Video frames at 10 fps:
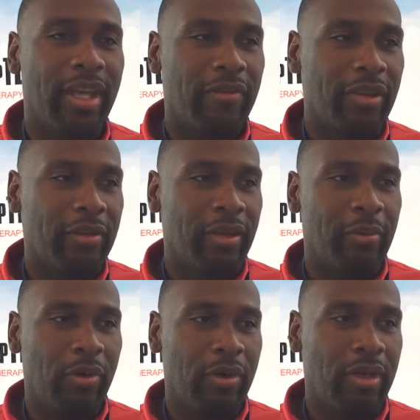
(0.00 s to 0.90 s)
We have
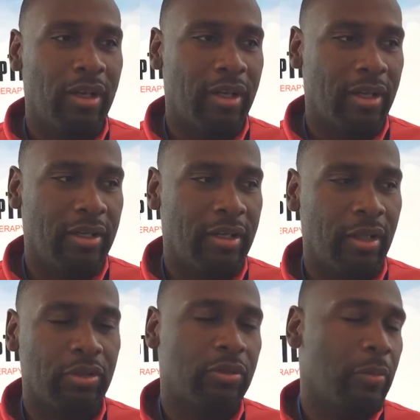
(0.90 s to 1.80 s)
a more close